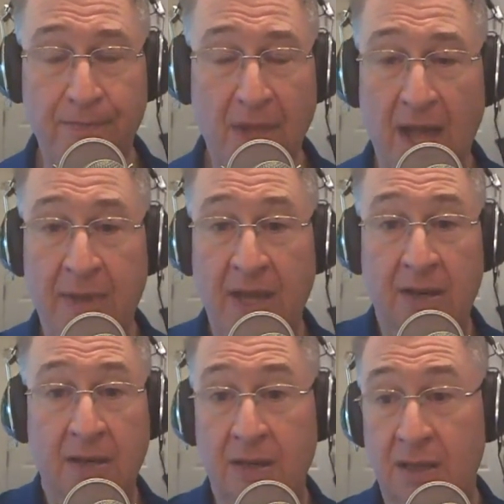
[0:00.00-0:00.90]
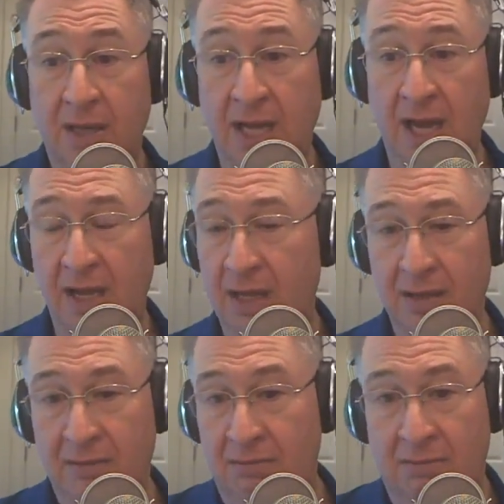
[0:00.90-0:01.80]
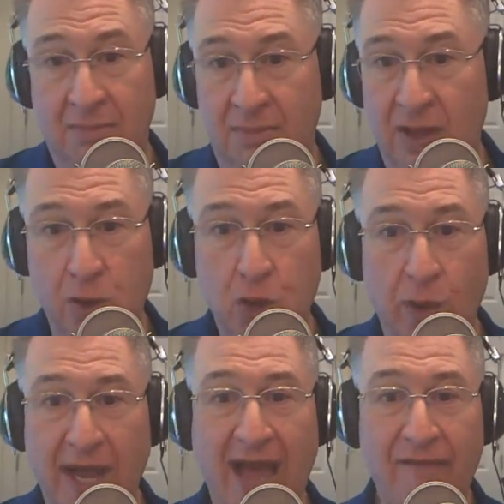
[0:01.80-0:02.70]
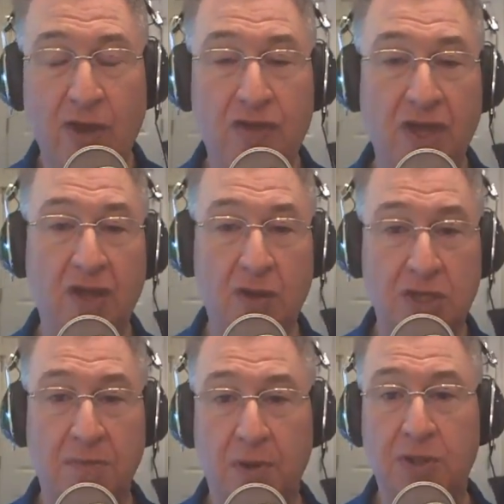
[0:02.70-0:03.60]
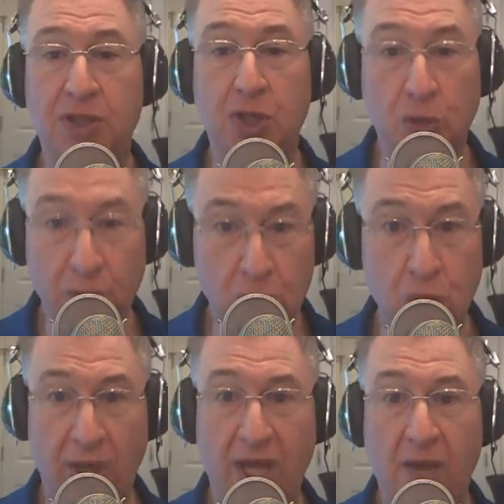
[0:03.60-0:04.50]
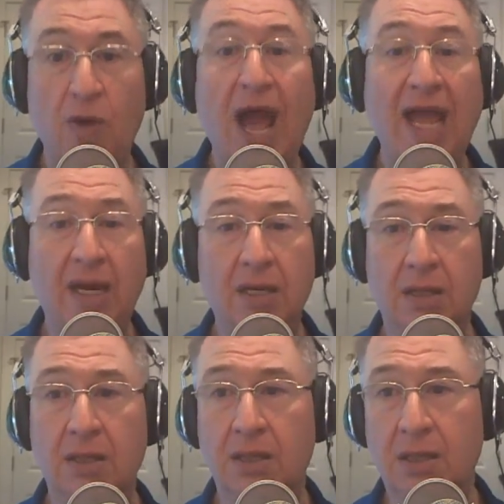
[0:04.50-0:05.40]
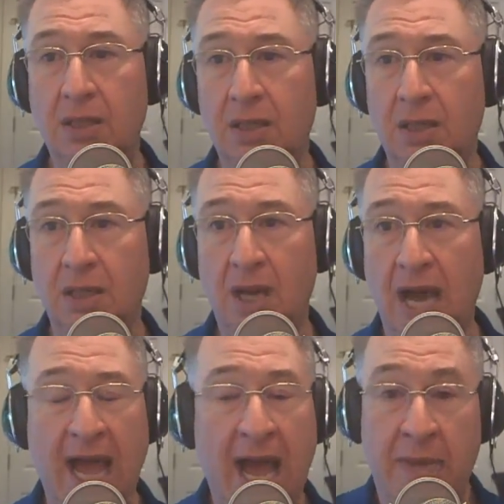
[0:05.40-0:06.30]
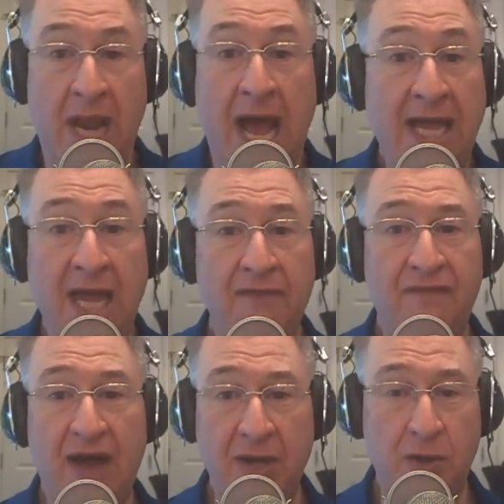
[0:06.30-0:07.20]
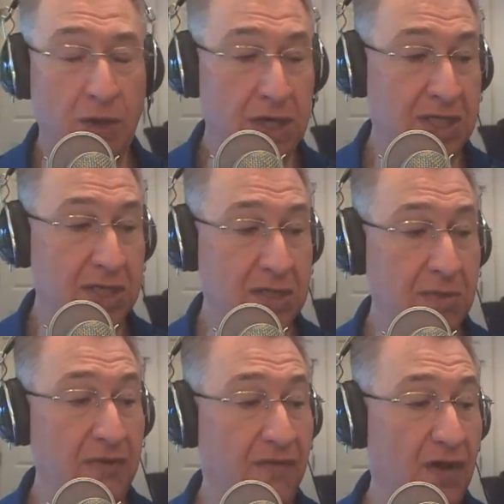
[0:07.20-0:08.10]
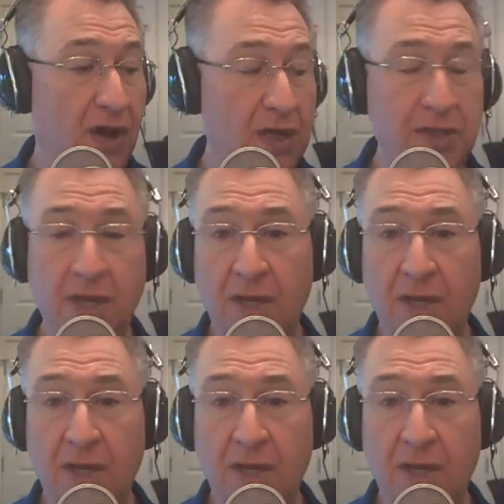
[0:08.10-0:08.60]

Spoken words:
I mean, they're doing everything they're supposed to do and doing it right. I mean, I can't find criticism and fault.